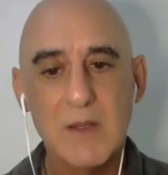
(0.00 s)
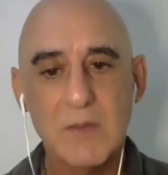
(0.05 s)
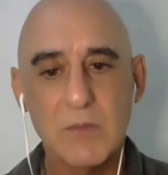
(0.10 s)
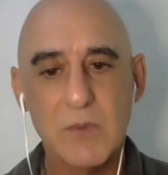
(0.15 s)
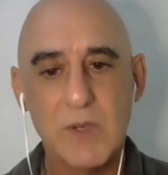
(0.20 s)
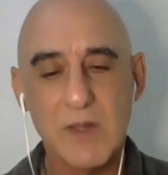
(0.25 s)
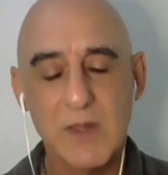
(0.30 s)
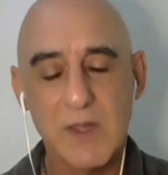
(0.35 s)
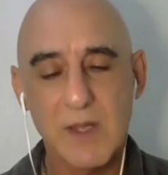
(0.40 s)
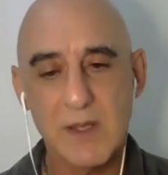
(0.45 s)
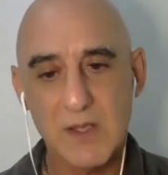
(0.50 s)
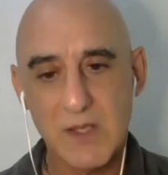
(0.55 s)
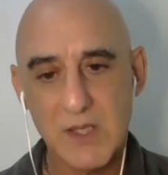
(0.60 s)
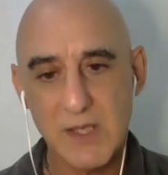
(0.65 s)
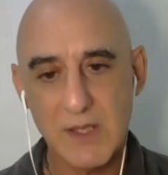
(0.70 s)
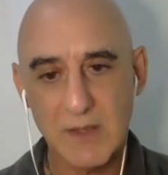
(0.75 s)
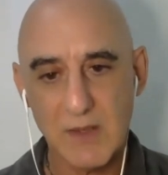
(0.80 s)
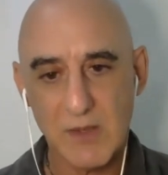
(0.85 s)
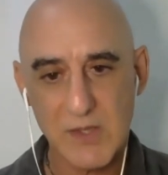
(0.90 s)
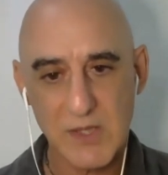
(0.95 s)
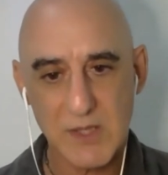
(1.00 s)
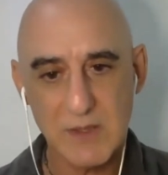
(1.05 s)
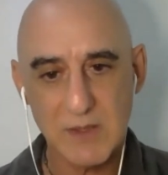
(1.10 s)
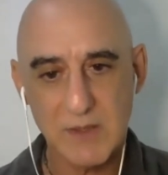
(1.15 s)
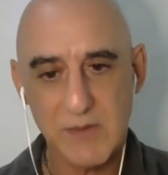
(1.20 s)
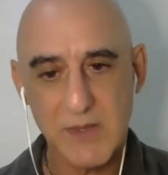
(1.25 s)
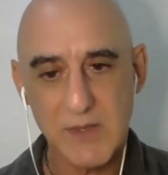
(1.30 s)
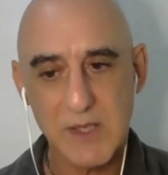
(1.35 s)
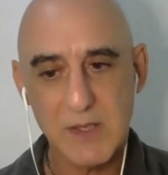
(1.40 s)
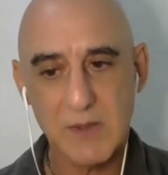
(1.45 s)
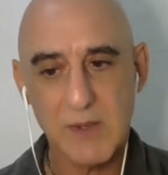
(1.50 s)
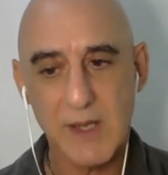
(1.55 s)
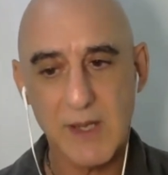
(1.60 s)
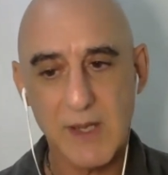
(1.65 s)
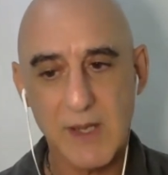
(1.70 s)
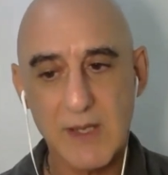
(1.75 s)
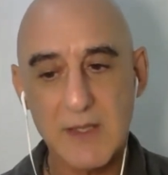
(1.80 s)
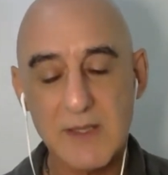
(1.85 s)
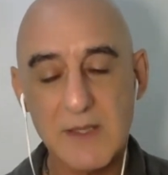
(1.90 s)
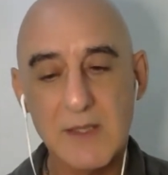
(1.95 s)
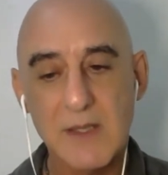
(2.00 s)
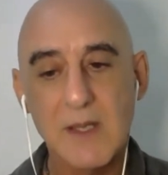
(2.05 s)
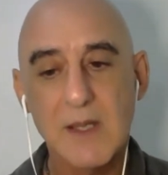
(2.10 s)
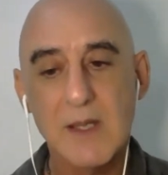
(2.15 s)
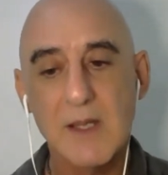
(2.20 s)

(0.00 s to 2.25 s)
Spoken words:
with Geological in the US.